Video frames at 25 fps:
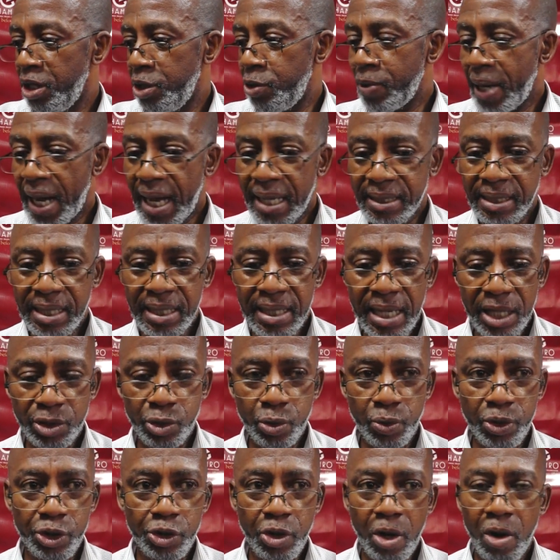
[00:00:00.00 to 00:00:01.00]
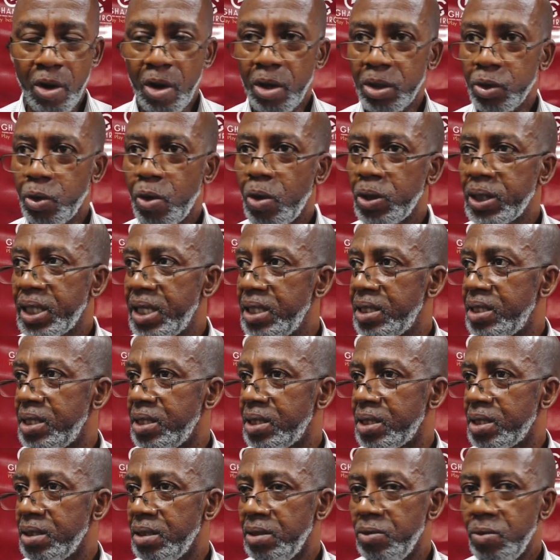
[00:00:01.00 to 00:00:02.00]
You are asking us to withdraw all court
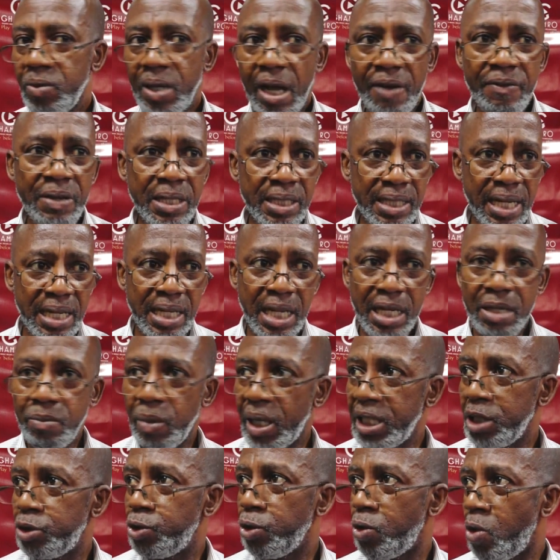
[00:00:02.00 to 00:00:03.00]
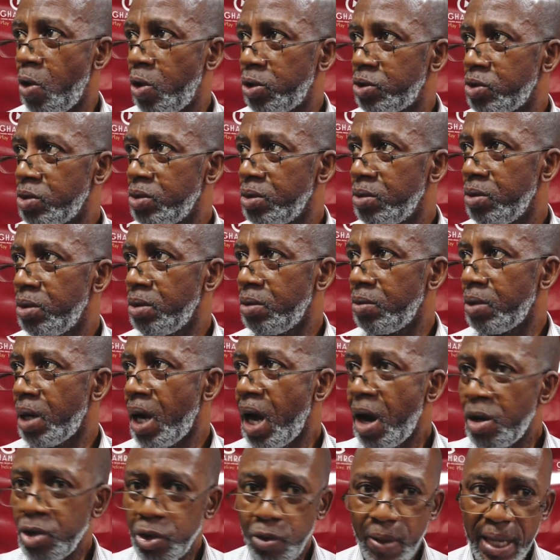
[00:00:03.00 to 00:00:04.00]
cases. We haven't sent anybody to court.
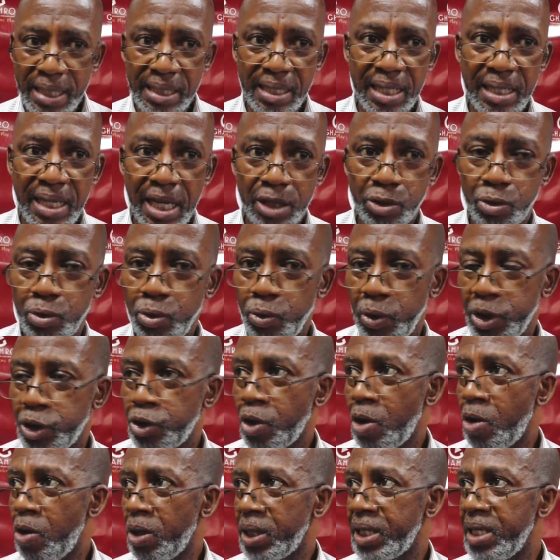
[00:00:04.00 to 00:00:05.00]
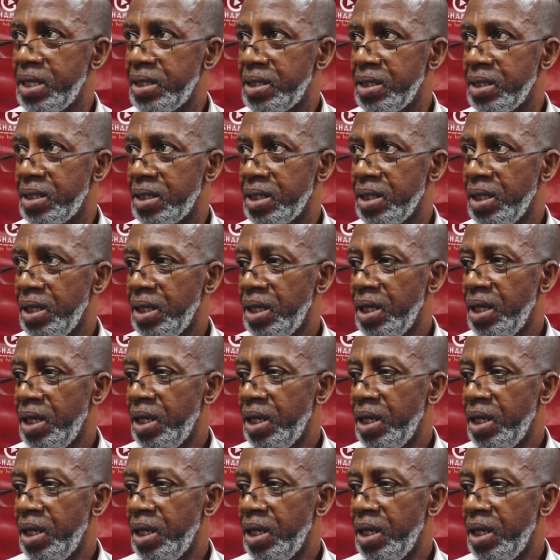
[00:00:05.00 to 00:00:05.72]
How do you asking us to withdraw all cases?